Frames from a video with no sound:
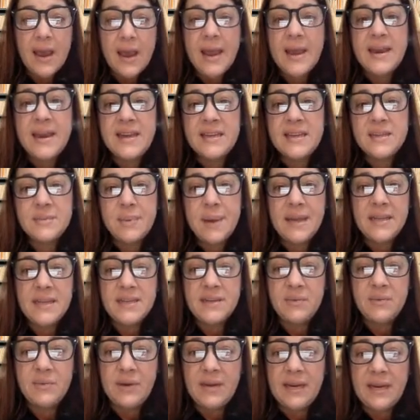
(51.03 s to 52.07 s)
An
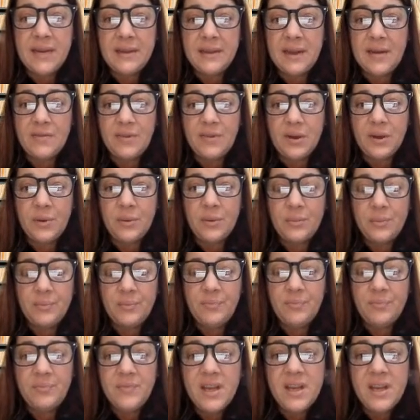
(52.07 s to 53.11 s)
independent reading level.
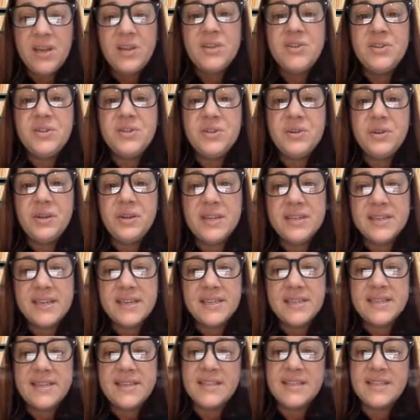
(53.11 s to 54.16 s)
Students
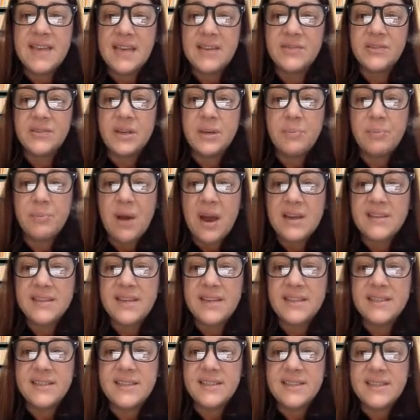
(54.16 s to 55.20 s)
can successfully
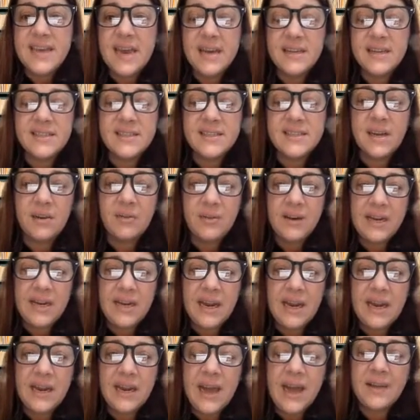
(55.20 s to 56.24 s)
process the text they are
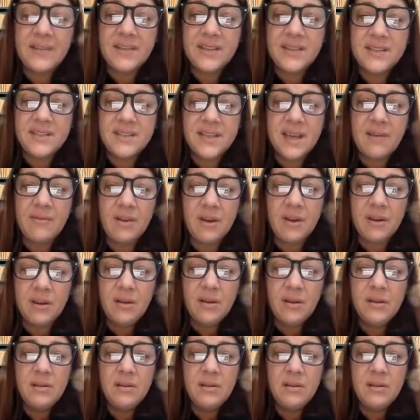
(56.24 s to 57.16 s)
reading at this level.